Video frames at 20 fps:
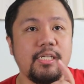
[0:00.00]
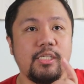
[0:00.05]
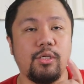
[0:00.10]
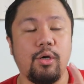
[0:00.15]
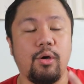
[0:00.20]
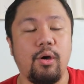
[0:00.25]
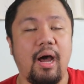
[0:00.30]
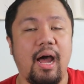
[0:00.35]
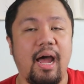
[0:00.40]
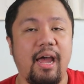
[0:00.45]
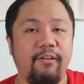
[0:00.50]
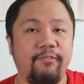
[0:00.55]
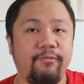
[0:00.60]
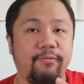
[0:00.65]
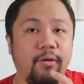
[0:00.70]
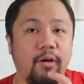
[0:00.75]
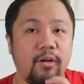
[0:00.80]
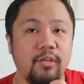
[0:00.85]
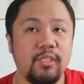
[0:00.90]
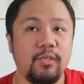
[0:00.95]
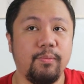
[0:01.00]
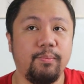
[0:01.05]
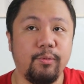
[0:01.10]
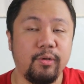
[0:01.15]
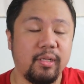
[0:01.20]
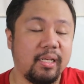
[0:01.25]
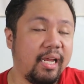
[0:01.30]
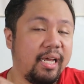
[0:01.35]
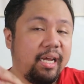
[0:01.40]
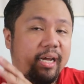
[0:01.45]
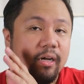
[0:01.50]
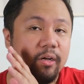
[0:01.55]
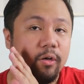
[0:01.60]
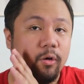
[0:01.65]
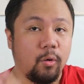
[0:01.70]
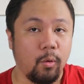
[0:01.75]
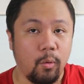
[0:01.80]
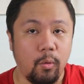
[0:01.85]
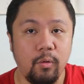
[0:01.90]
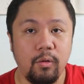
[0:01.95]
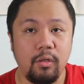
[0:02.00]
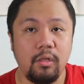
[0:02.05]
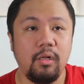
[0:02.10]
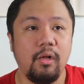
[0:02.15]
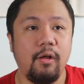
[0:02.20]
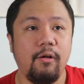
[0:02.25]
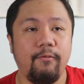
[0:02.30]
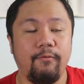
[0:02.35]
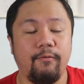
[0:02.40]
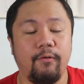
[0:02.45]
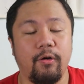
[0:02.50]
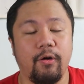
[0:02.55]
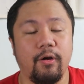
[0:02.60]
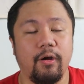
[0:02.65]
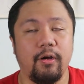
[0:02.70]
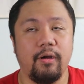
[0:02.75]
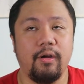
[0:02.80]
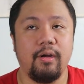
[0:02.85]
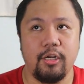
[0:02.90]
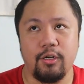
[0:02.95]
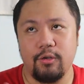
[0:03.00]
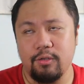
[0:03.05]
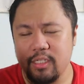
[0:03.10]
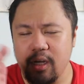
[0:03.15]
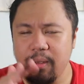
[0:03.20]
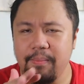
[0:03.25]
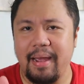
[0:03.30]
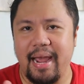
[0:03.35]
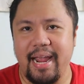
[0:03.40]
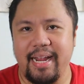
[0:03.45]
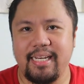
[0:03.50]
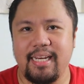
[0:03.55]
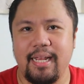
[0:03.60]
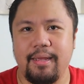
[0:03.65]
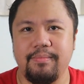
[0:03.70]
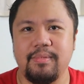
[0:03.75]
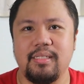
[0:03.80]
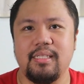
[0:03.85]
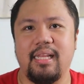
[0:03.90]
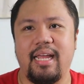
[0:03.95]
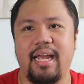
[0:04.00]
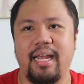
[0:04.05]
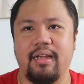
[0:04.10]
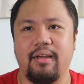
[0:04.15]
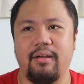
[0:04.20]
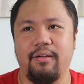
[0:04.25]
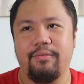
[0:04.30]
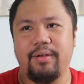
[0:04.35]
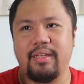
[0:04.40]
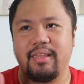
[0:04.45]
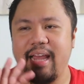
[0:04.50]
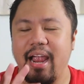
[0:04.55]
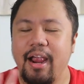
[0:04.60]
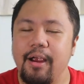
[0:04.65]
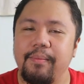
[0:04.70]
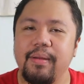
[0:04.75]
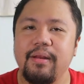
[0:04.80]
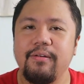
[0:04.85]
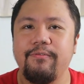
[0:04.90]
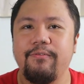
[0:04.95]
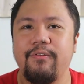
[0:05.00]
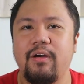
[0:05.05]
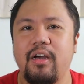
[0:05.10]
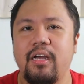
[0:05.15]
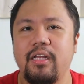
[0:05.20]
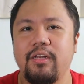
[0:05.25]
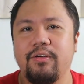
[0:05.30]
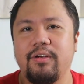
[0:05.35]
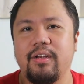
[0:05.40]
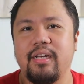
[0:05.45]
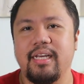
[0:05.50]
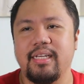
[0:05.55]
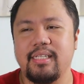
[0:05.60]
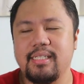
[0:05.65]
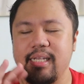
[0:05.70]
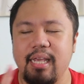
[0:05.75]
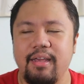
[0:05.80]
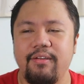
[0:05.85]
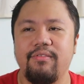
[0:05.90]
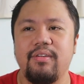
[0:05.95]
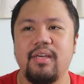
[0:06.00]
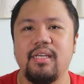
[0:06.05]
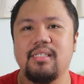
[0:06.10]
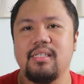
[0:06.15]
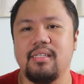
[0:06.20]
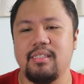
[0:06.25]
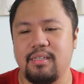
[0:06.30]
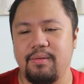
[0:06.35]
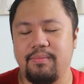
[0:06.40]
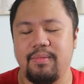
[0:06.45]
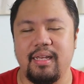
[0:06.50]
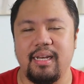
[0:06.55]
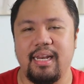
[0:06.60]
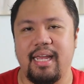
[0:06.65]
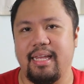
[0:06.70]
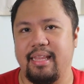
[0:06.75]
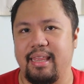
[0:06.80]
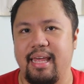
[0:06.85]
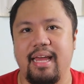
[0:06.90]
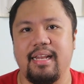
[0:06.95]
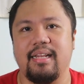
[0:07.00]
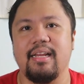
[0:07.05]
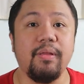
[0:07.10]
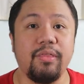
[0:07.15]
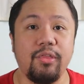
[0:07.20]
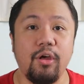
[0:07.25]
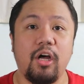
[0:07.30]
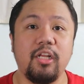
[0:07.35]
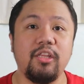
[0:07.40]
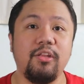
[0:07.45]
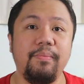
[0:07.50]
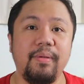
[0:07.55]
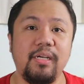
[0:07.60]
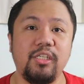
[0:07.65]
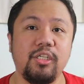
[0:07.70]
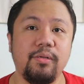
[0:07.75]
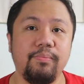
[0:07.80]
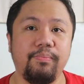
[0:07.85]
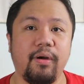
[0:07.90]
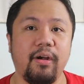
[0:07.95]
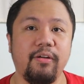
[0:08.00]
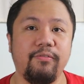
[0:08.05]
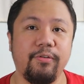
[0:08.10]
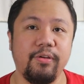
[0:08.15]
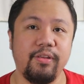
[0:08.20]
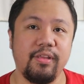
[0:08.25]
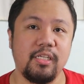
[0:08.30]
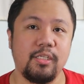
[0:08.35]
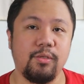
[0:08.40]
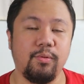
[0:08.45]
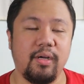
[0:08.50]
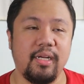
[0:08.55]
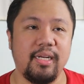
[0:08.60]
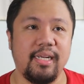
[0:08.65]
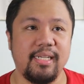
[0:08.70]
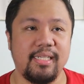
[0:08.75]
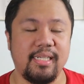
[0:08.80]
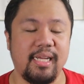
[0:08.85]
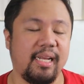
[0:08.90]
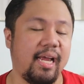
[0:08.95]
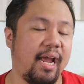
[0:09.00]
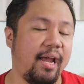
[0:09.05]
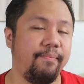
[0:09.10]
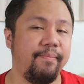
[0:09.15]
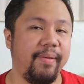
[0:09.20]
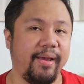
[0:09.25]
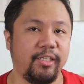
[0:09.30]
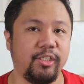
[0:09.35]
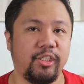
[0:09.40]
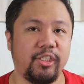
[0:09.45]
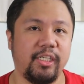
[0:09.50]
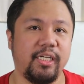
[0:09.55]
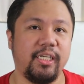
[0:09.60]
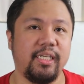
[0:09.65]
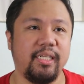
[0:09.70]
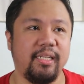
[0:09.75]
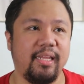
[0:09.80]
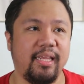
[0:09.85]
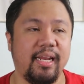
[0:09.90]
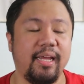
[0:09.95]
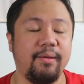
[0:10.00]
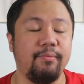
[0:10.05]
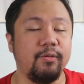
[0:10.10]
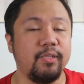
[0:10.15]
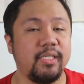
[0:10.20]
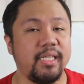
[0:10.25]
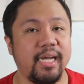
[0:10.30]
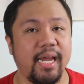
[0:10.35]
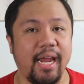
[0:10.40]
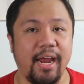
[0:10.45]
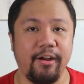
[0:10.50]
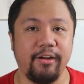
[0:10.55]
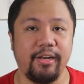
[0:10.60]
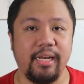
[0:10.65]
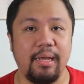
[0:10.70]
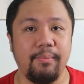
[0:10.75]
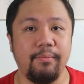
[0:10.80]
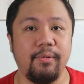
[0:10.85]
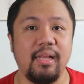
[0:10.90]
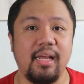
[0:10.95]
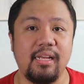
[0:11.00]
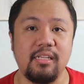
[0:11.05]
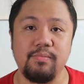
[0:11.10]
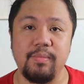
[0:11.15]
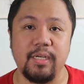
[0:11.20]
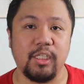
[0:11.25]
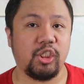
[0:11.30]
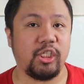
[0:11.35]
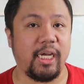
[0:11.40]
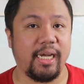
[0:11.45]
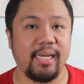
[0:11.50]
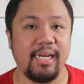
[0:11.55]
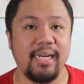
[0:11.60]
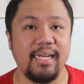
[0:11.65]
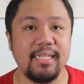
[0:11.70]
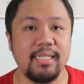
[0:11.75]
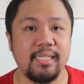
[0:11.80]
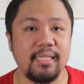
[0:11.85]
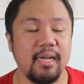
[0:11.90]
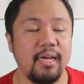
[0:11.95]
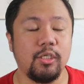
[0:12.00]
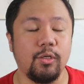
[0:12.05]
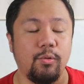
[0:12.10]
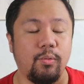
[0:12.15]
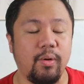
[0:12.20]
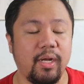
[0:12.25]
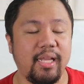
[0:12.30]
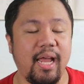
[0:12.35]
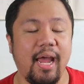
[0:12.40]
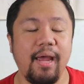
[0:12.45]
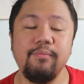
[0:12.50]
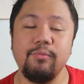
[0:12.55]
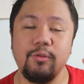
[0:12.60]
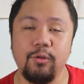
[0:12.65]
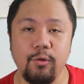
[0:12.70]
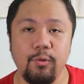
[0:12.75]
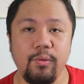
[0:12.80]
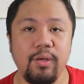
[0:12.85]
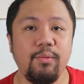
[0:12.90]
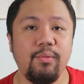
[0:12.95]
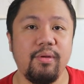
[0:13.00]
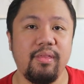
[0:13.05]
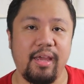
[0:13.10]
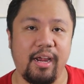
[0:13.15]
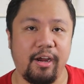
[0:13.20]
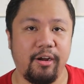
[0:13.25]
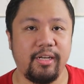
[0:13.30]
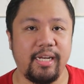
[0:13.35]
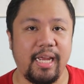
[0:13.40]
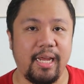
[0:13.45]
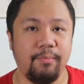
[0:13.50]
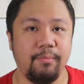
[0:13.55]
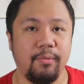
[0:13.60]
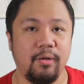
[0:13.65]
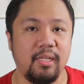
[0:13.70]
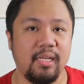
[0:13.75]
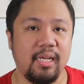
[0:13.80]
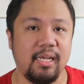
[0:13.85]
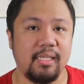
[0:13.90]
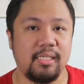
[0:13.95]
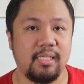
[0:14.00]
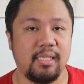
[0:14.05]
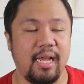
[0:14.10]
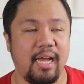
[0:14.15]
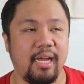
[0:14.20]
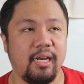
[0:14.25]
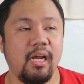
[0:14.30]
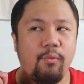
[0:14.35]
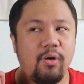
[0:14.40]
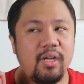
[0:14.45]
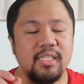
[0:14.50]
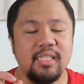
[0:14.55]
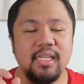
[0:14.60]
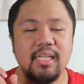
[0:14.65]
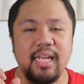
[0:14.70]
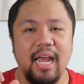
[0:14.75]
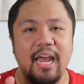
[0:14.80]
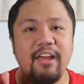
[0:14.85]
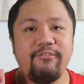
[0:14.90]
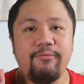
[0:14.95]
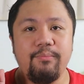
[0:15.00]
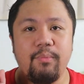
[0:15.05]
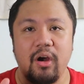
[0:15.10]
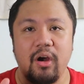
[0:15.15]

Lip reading: So I've also put like a goal for, you know, some items like a retirement fund or like savings and something like that. But the automation part for this one is that I mentioned that I'm using Airtable as my checklist. So what I'm doing with Airtable is that once that I've